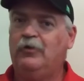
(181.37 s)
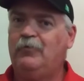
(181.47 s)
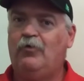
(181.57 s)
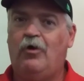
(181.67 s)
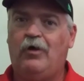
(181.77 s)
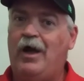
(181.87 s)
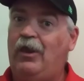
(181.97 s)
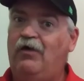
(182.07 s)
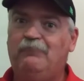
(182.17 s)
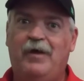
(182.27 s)
don't get me wrong, I
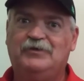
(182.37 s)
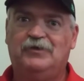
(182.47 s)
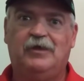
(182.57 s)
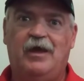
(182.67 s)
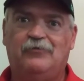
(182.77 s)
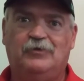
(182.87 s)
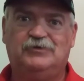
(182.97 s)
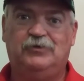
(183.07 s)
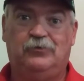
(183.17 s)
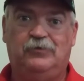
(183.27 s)
love Magic the Gathering
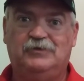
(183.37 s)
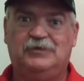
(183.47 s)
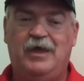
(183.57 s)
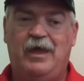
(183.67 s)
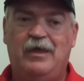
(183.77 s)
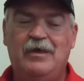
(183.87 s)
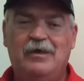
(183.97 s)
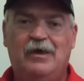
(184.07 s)
still to this day,